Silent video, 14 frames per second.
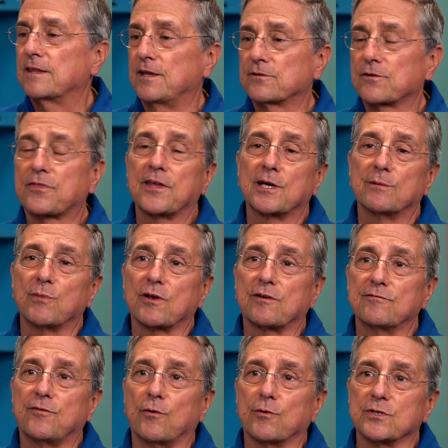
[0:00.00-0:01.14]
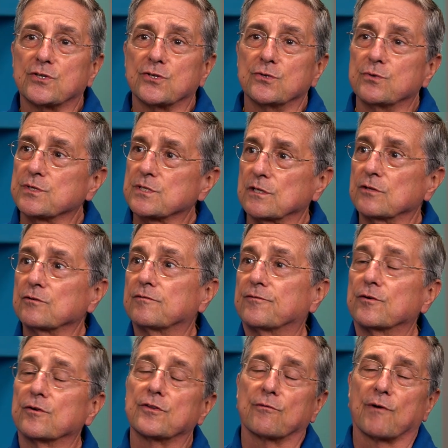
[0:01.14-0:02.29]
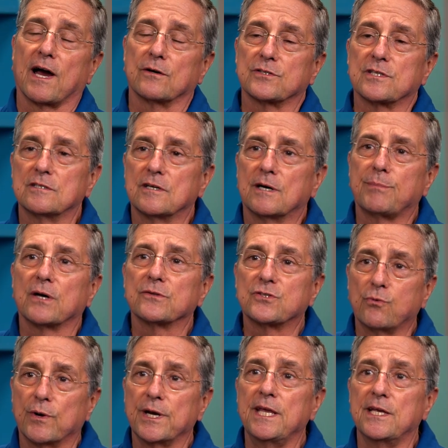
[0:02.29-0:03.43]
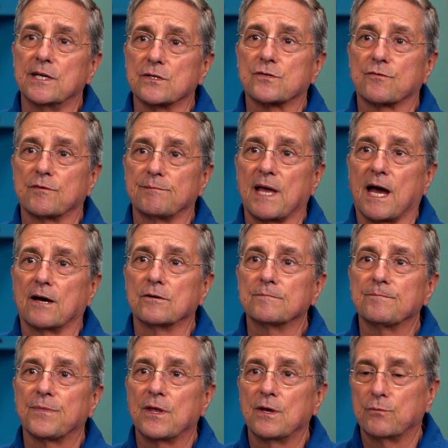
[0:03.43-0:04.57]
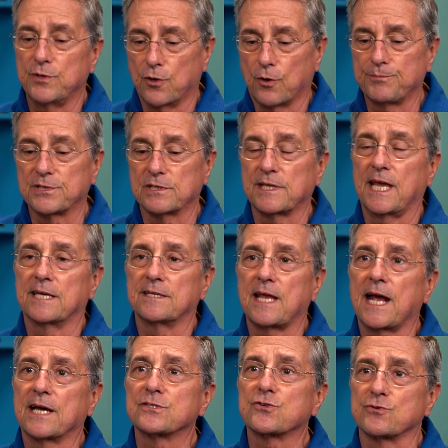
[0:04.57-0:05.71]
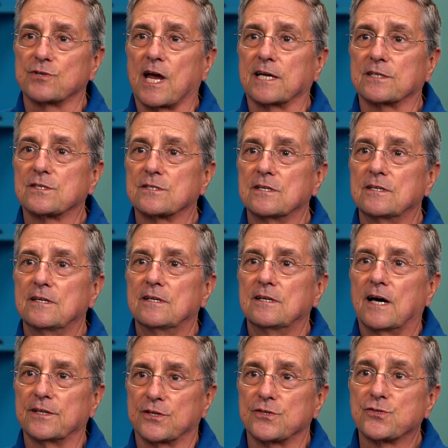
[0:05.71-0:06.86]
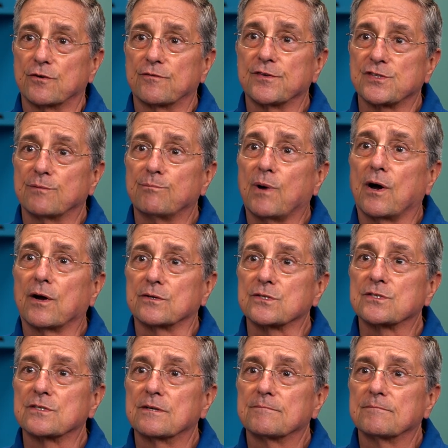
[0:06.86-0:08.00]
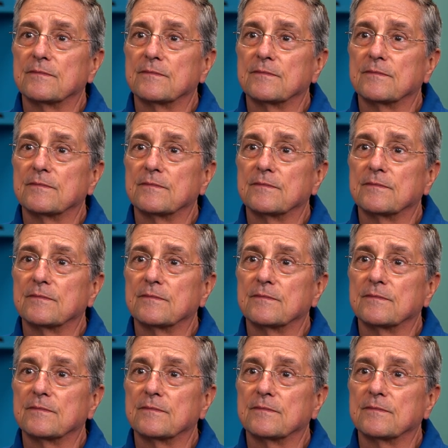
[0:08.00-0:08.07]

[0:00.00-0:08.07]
The other thing I'm looking forward to is a little further out. About 20 years from now, we hope to land astronauts on the surface of Mars.